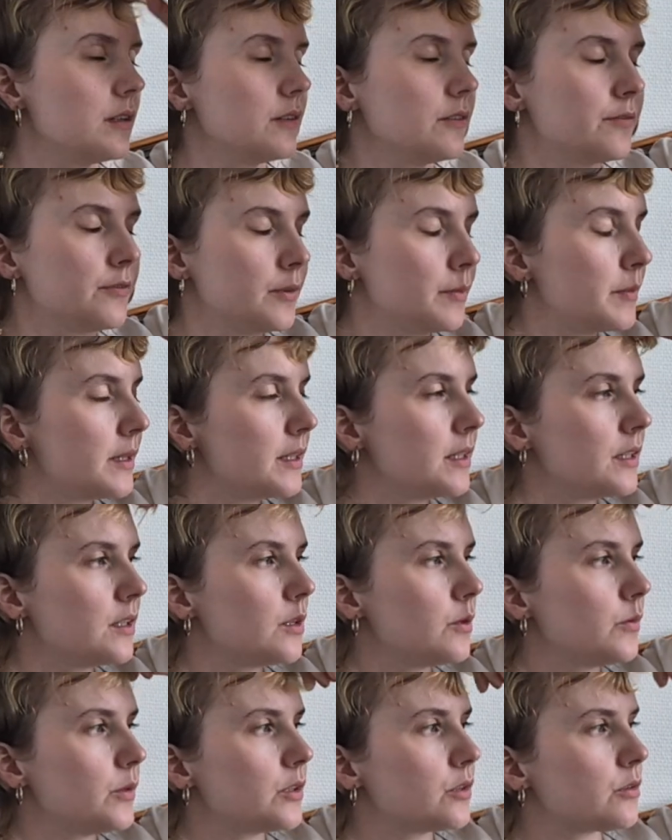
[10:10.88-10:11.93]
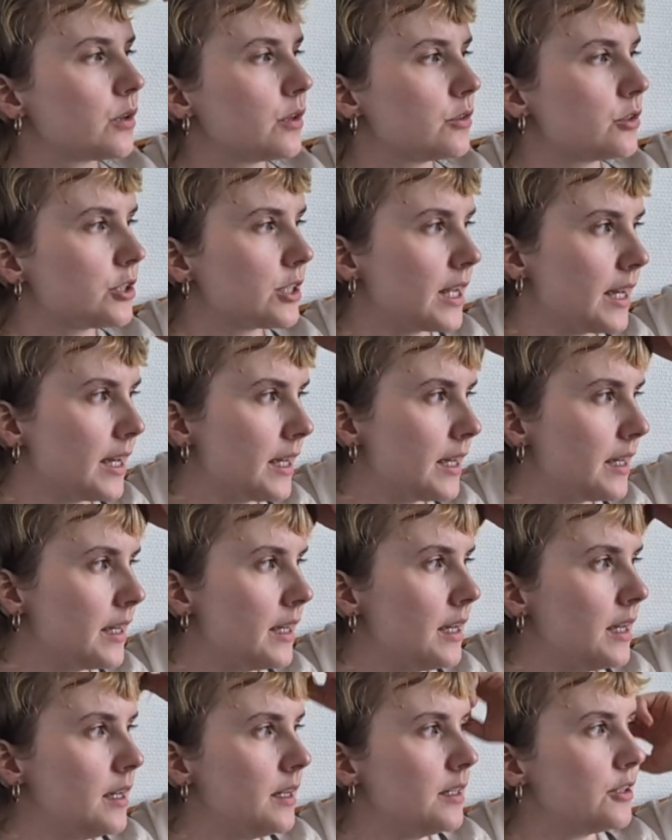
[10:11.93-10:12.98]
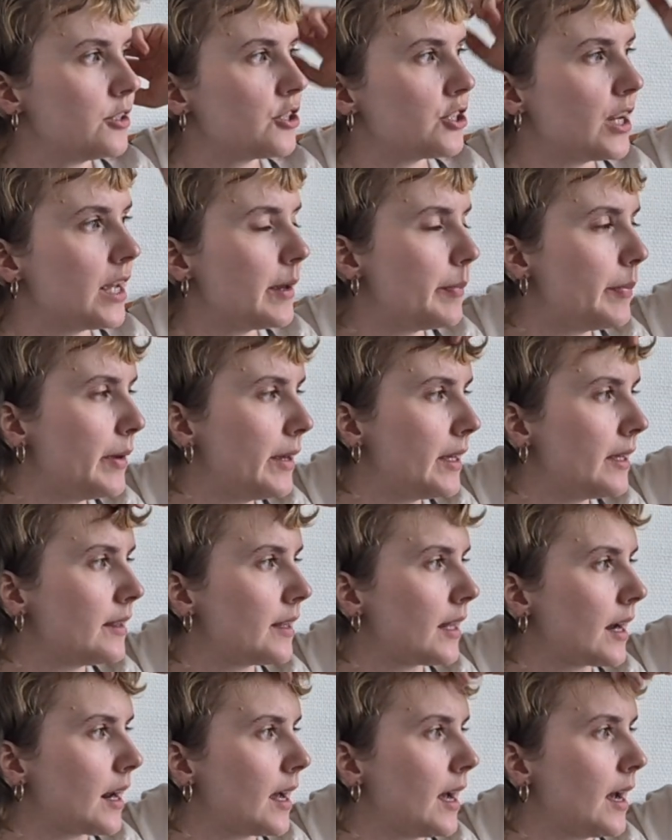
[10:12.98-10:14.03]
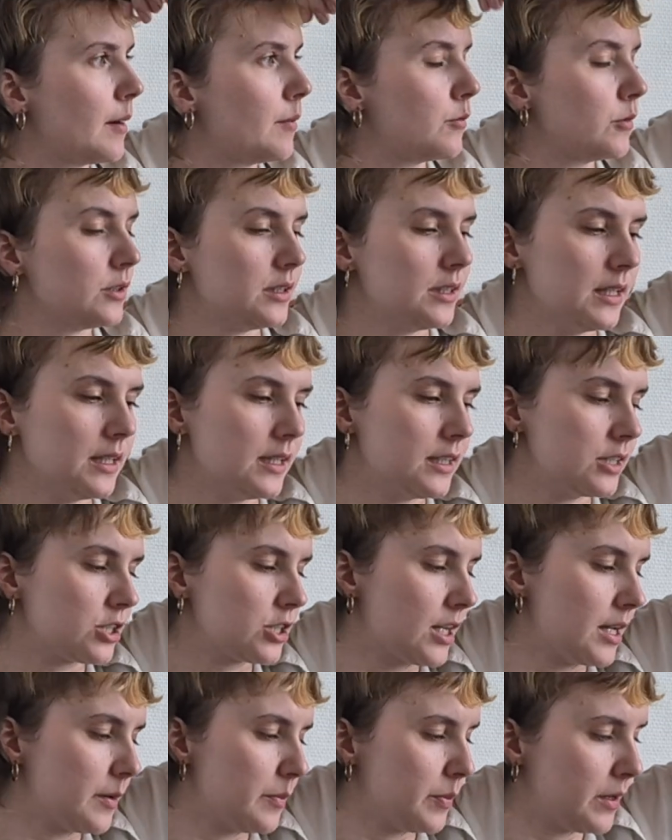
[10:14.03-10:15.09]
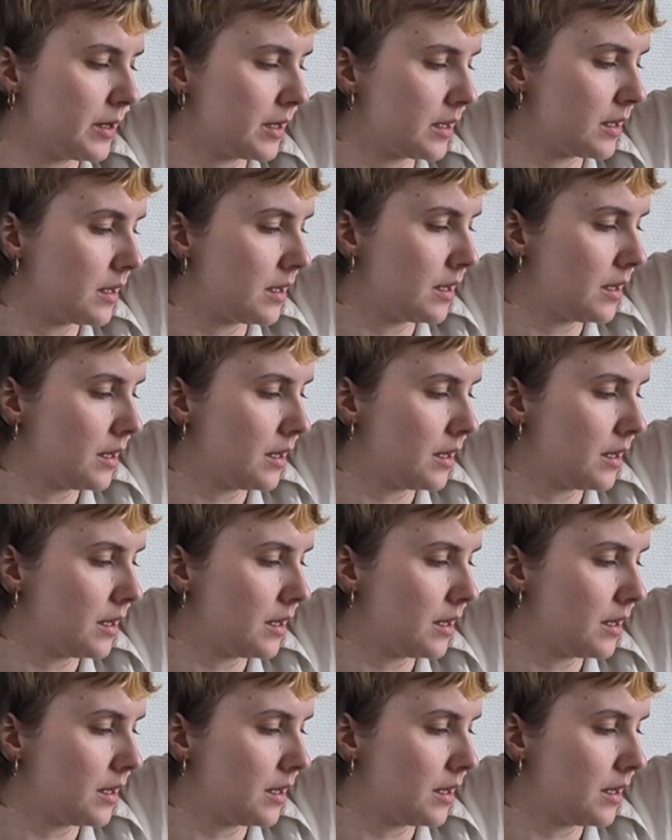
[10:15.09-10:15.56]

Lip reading: familiar with crochet shaping than I am with knitting shaping.